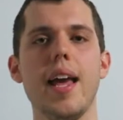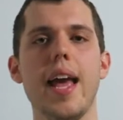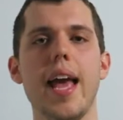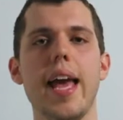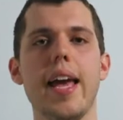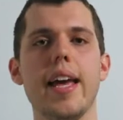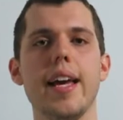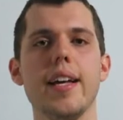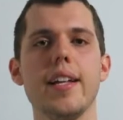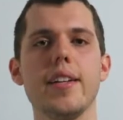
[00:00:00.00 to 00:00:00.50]

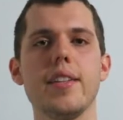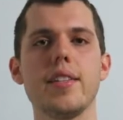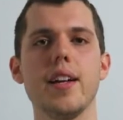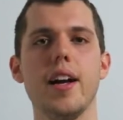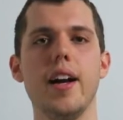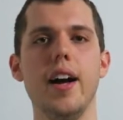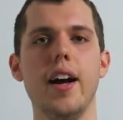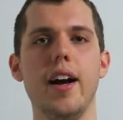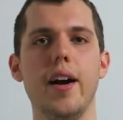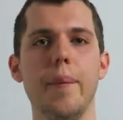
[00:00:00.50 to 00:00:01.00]
And
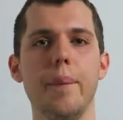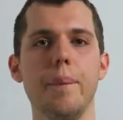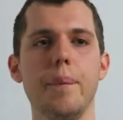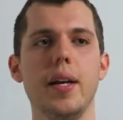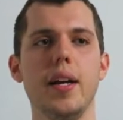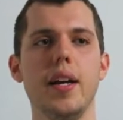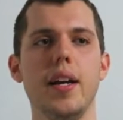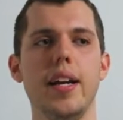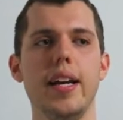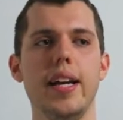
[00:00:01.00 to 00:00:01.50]

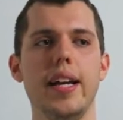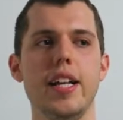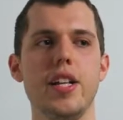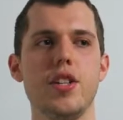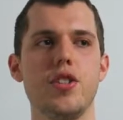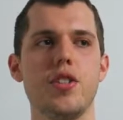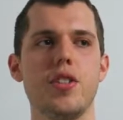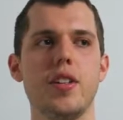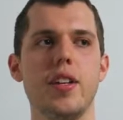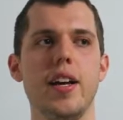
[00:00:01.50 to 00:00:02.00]

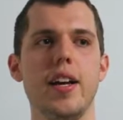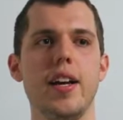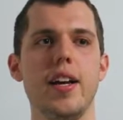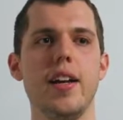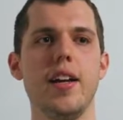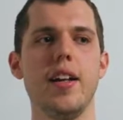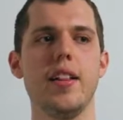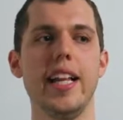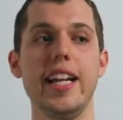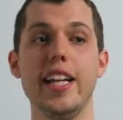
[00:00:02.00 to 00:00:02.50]
it's
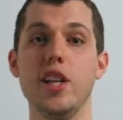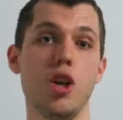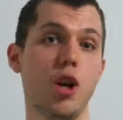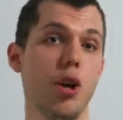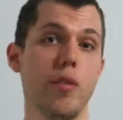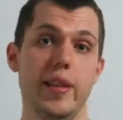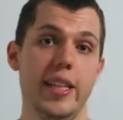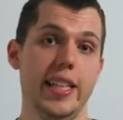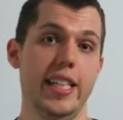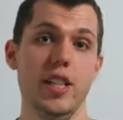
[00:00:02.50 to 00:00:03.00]
letting
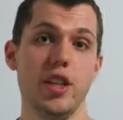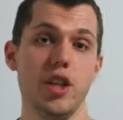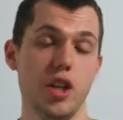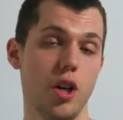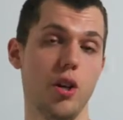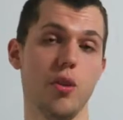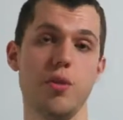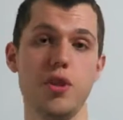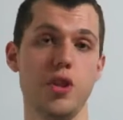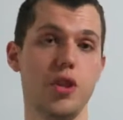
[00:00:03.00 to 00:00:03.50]
go of the
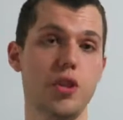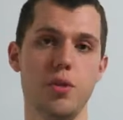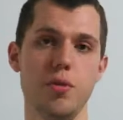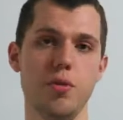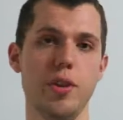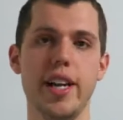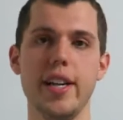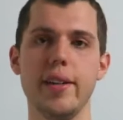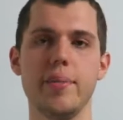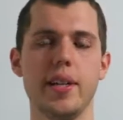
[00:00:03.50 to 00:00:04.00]
ego too,
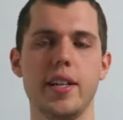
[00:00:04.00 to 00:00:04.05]
right?